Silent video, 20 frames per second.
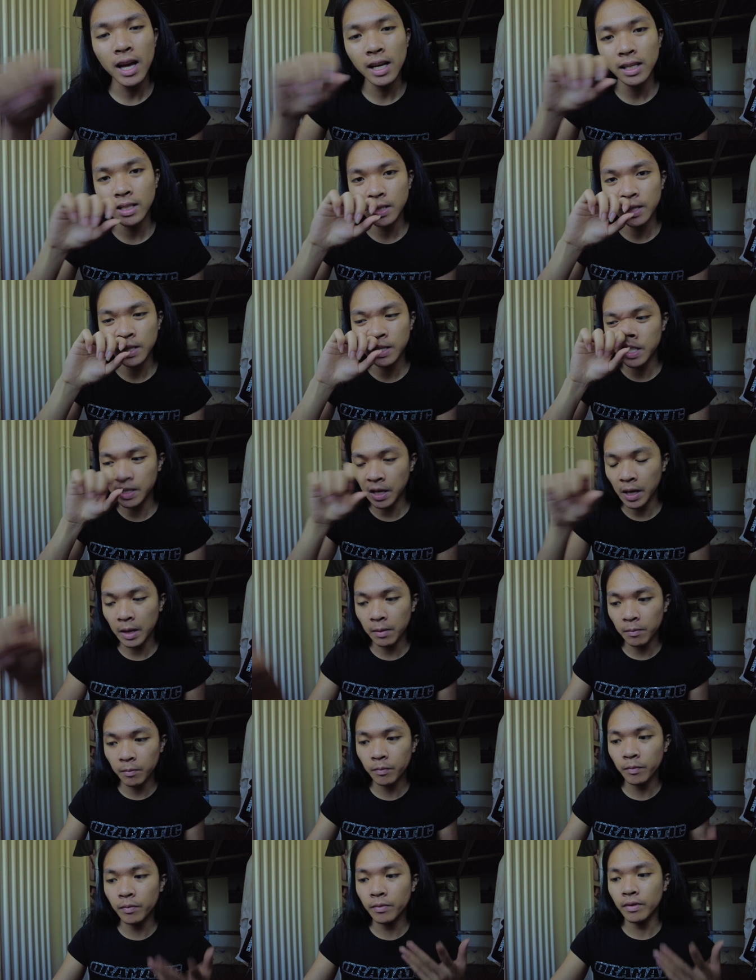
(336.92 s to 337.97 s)
has the same
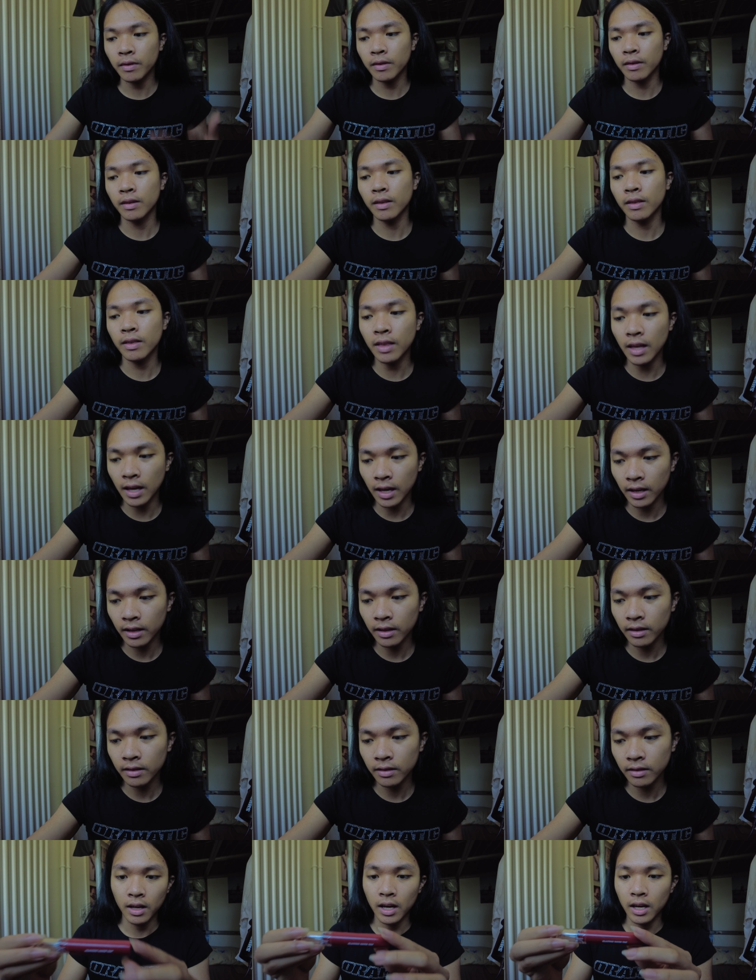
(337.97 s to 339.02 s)

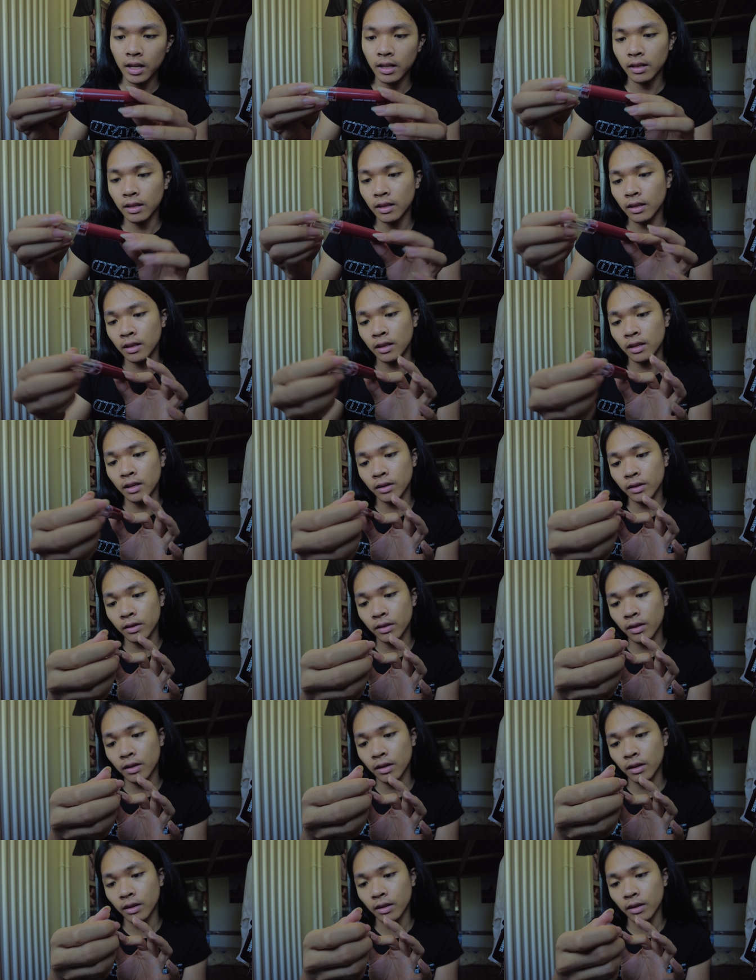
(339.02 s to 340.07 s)
thing, and they're
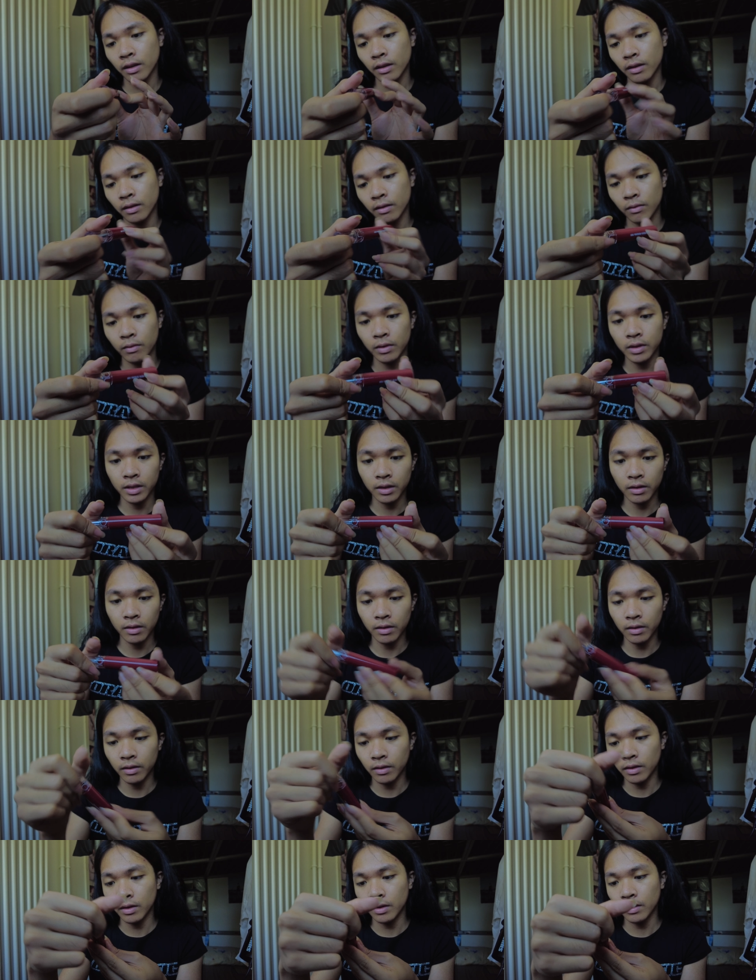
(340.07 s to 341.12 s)
the, what's it
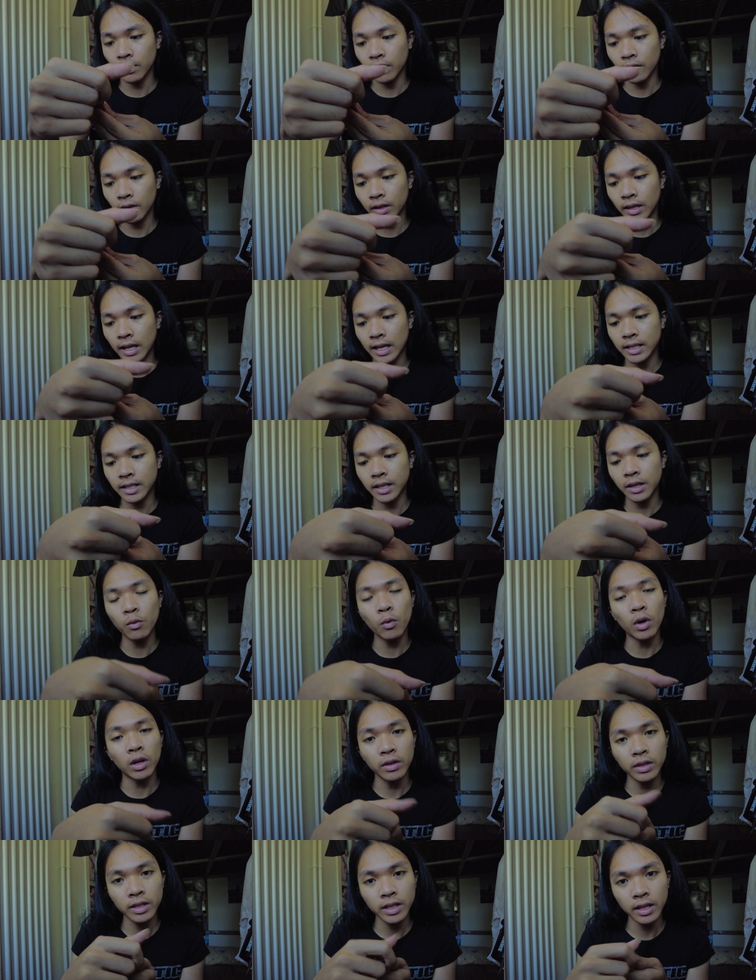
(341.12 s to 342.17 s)
called, the, the glassing
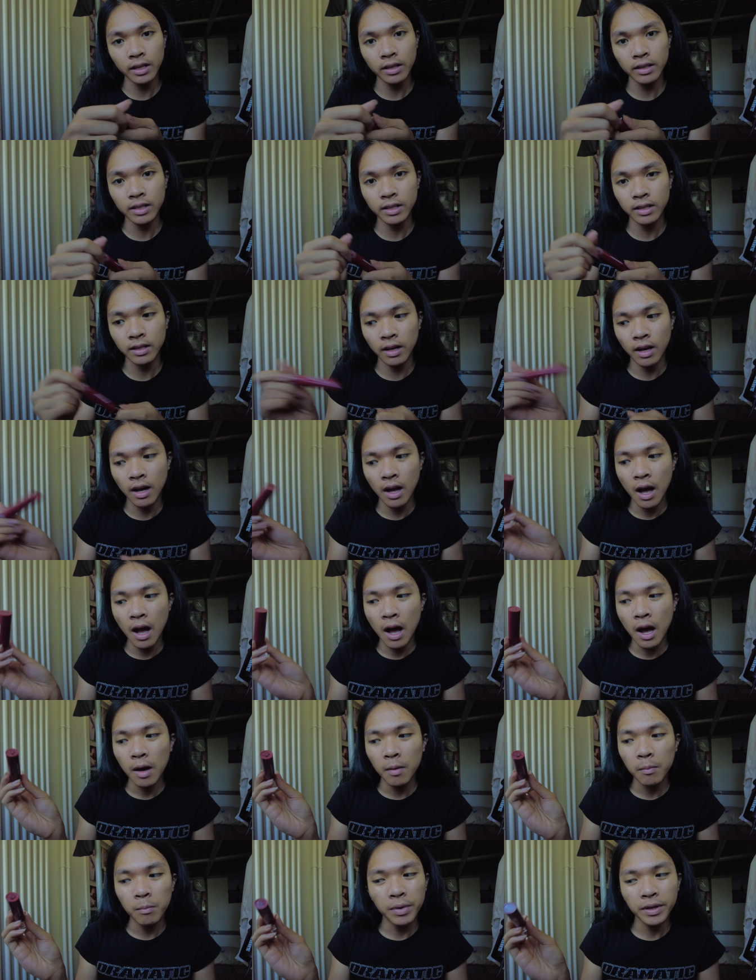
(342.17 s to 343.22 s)
water tits,
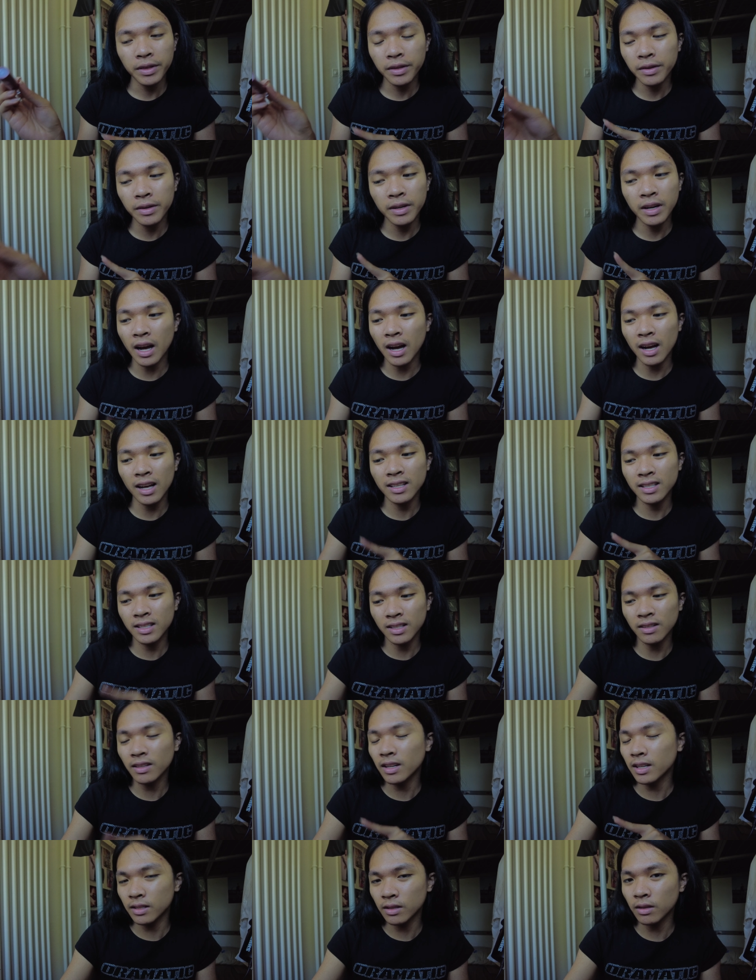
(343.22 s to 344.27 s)
but they're not as
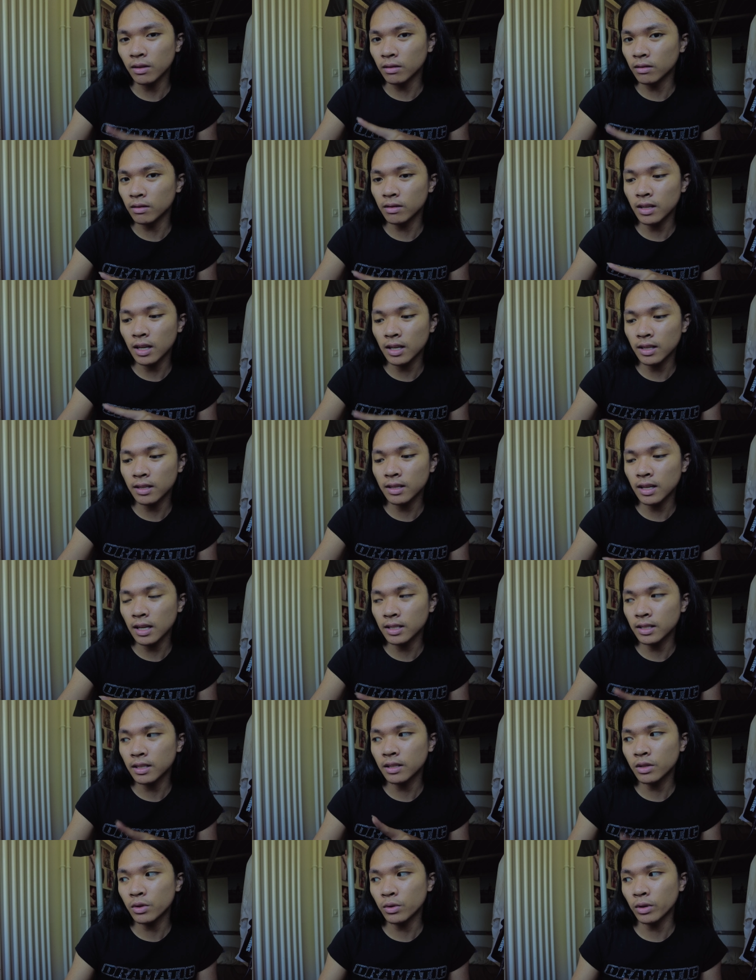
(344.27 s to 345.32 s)
good as those, as, as
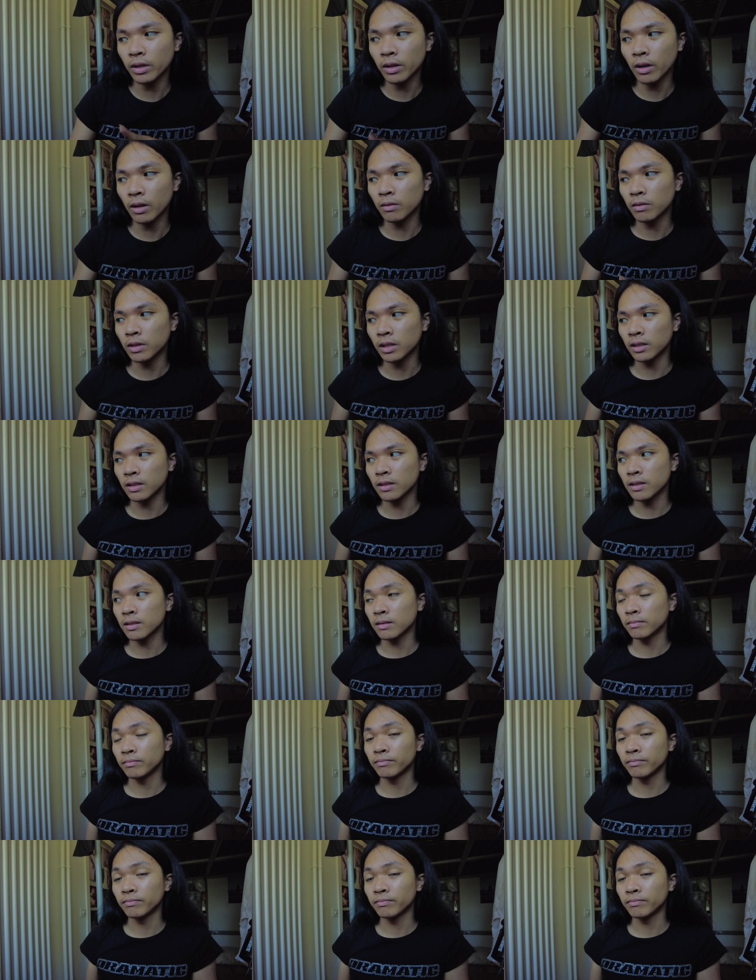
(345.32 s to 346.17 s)
the Judy Doll ones.